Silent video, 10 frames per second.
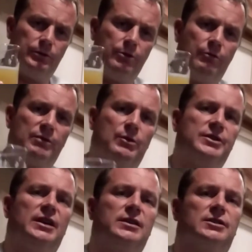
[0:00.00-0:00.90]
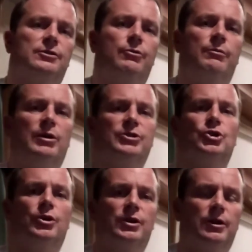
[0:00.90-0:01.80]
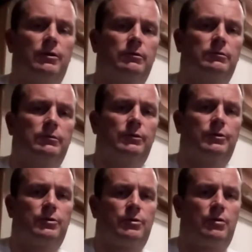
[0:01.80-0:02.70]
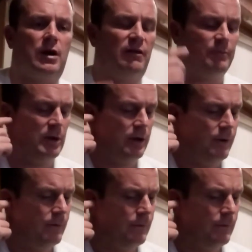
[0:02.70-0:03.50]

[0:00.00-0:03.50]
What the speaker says: knowing my taste and knowing my journey on craft beer,